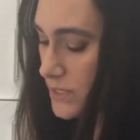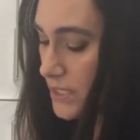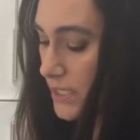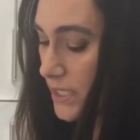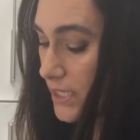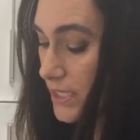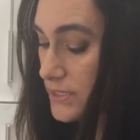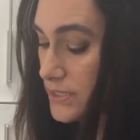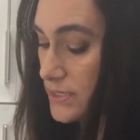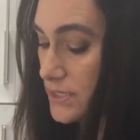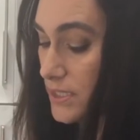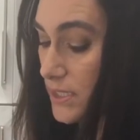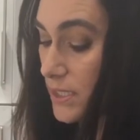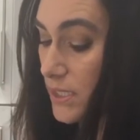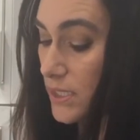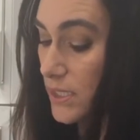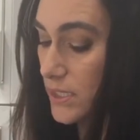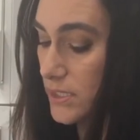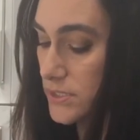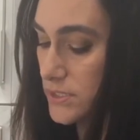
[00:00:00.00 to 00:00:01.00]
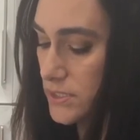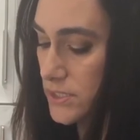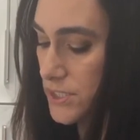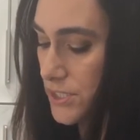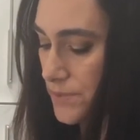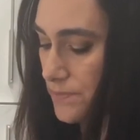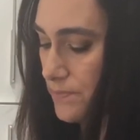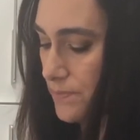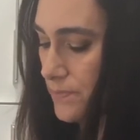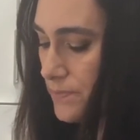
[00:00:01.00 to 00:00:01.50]
It's a hidden gem.
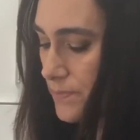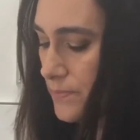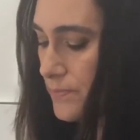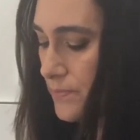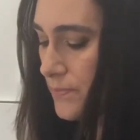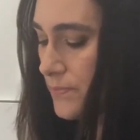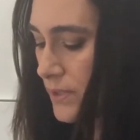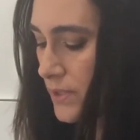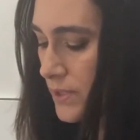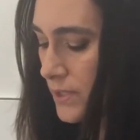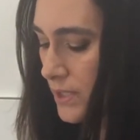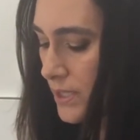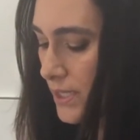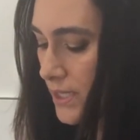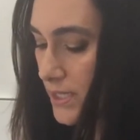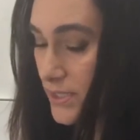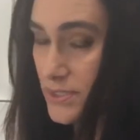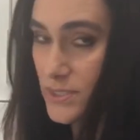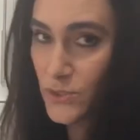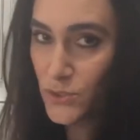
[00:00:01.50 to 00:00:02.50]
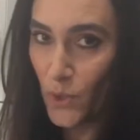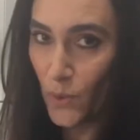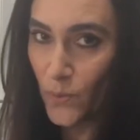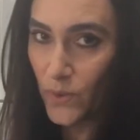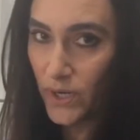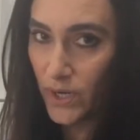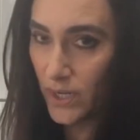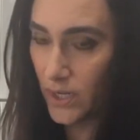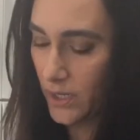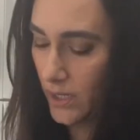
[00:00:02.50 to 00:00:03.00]
It's somewhere
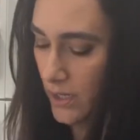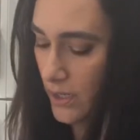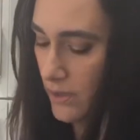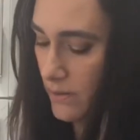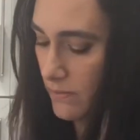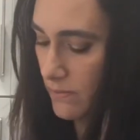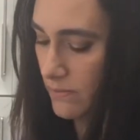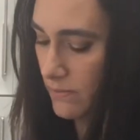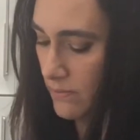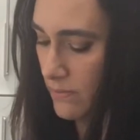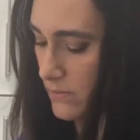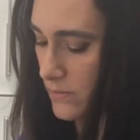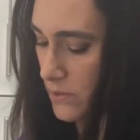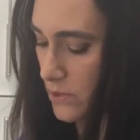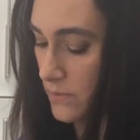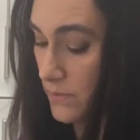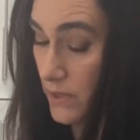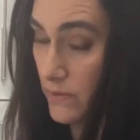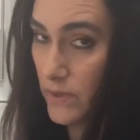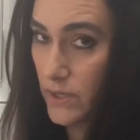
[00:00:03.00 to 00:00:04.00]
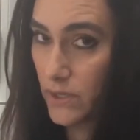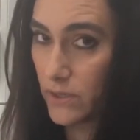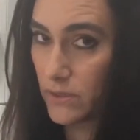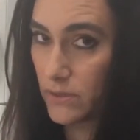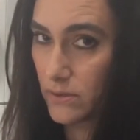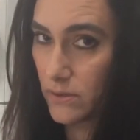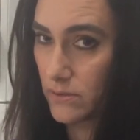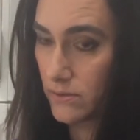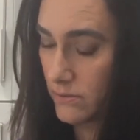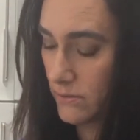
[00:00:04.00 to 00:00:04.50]
in here, or maybe not.
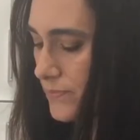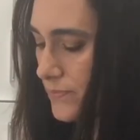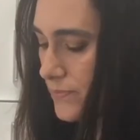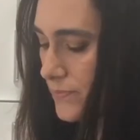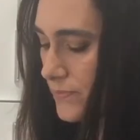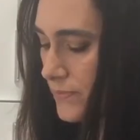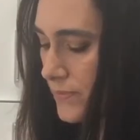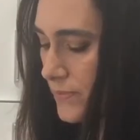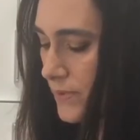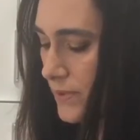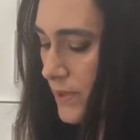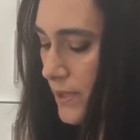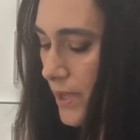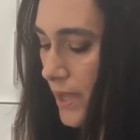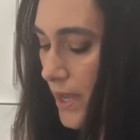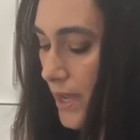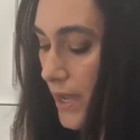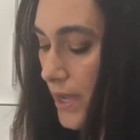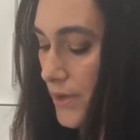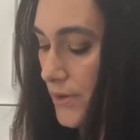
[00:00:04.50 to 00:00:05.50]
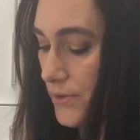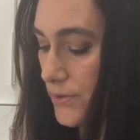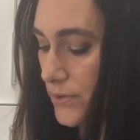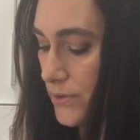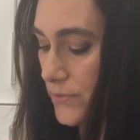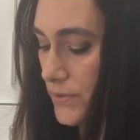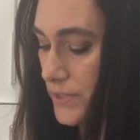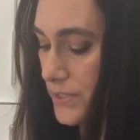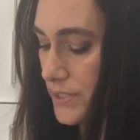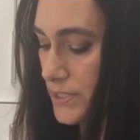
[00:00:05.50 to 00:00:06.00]
I don't know
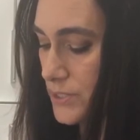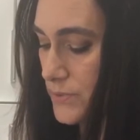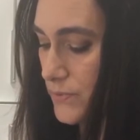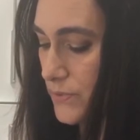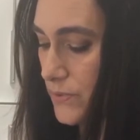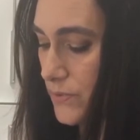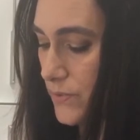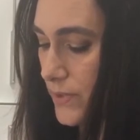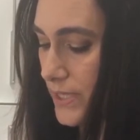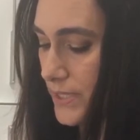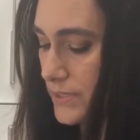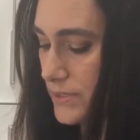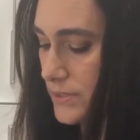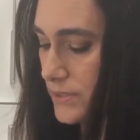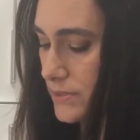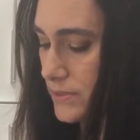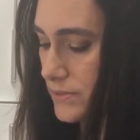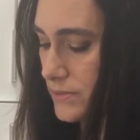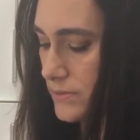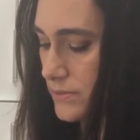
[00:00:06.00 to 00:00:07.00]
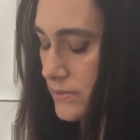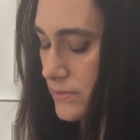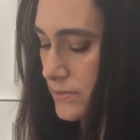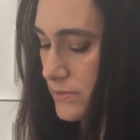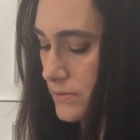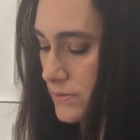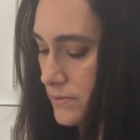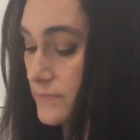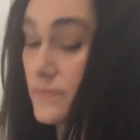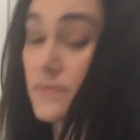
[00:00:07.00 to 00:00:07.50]
where the spoon went.
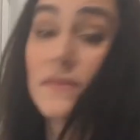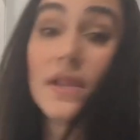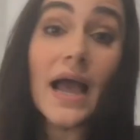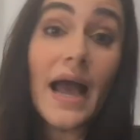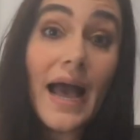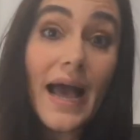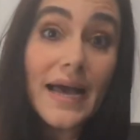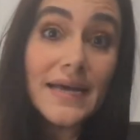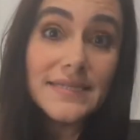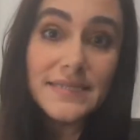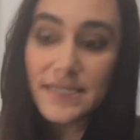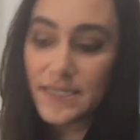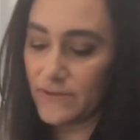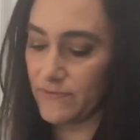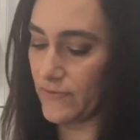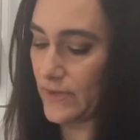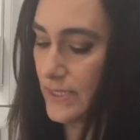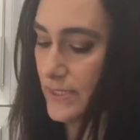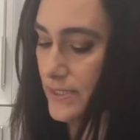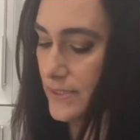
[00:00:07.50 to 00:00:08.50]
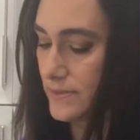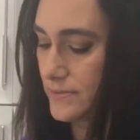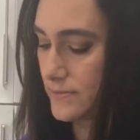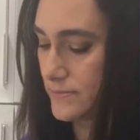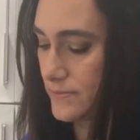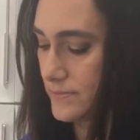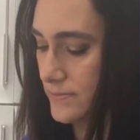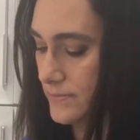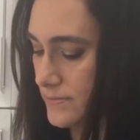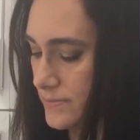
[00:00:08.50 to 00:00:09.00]
I didn't find it.
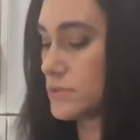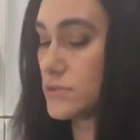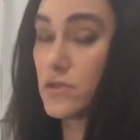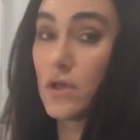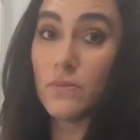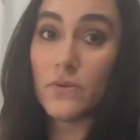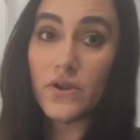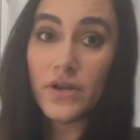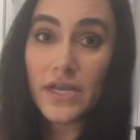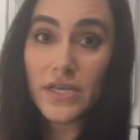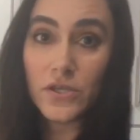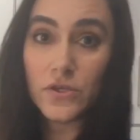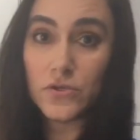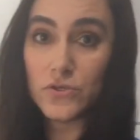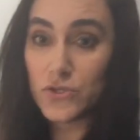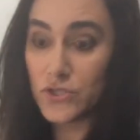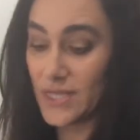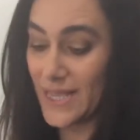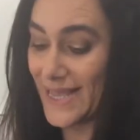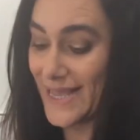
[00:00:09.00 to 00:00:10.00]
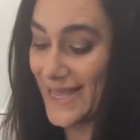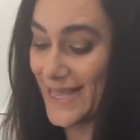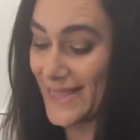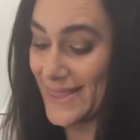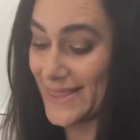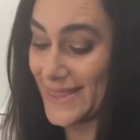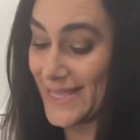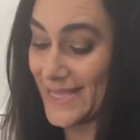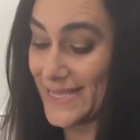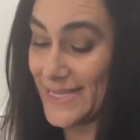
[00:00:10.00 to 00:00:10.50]
So I'm gonna use
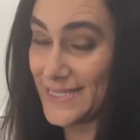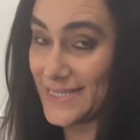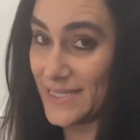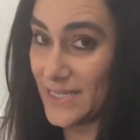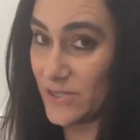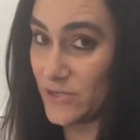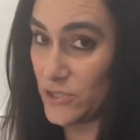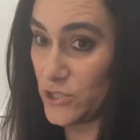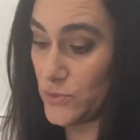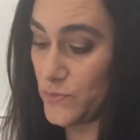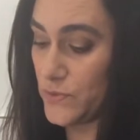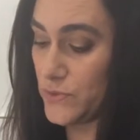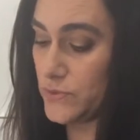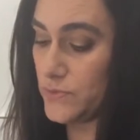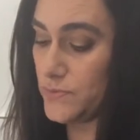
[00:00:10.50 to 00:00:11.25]
this little spoon.